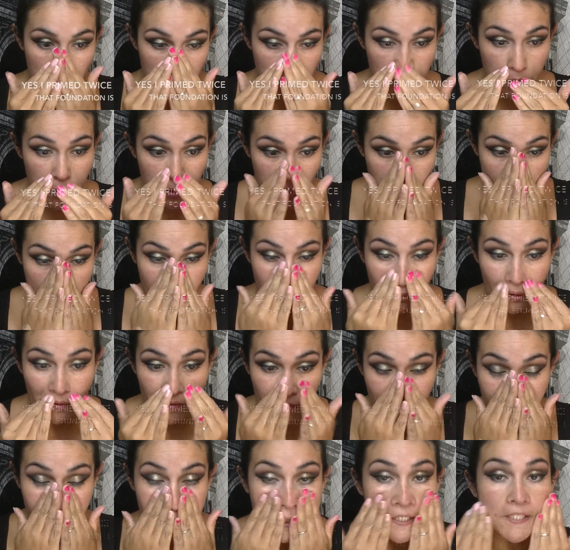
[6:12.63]
put that on my
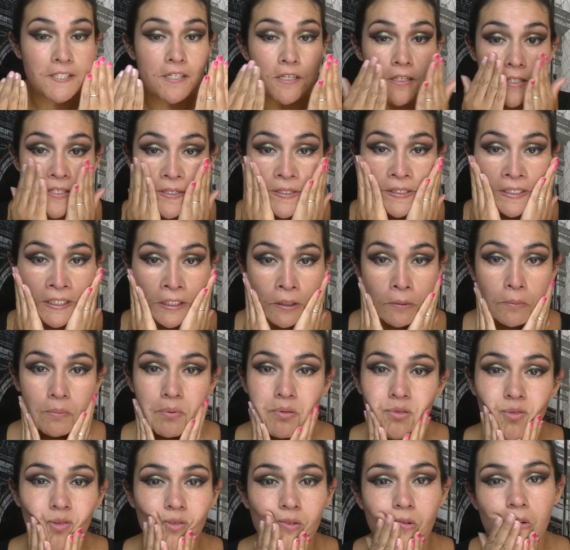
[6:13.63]
face just to help
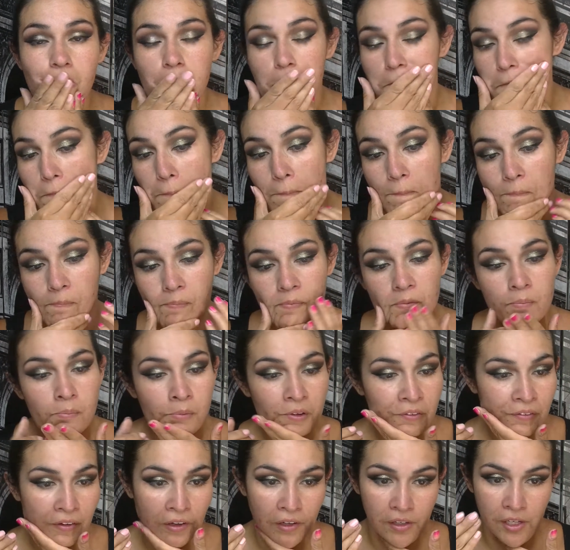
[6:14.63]

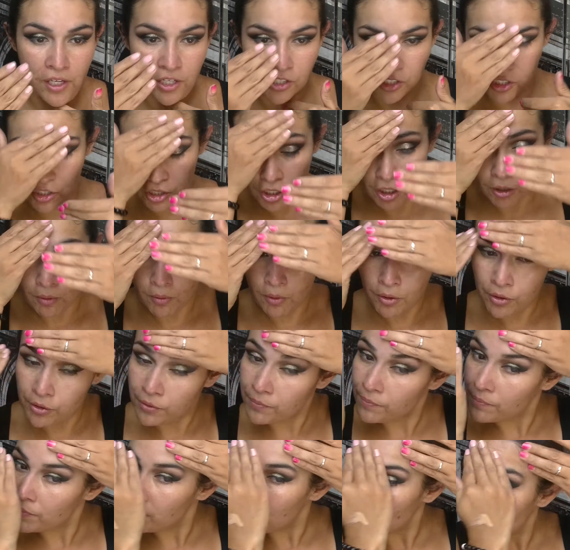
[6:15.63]
the foundation go on.